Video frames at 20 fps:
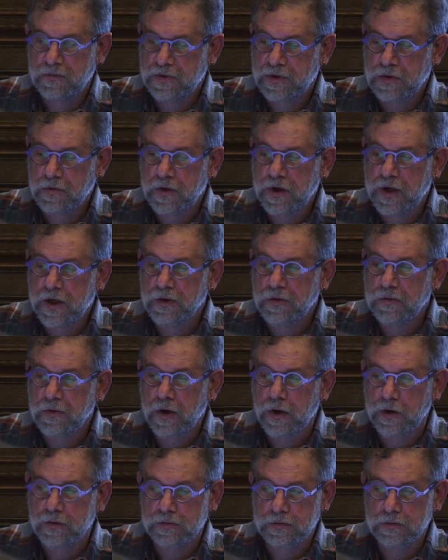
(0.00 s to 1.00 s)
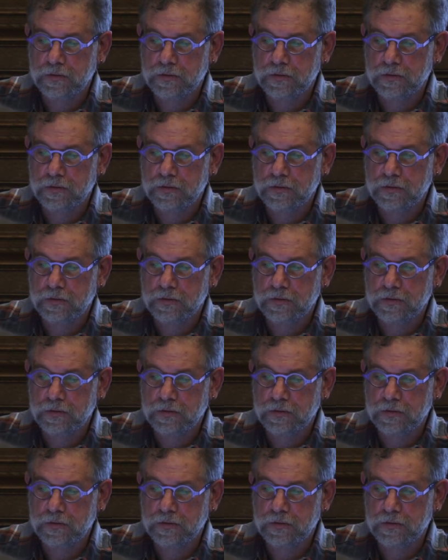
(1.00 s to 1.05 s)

So what did I do wrong?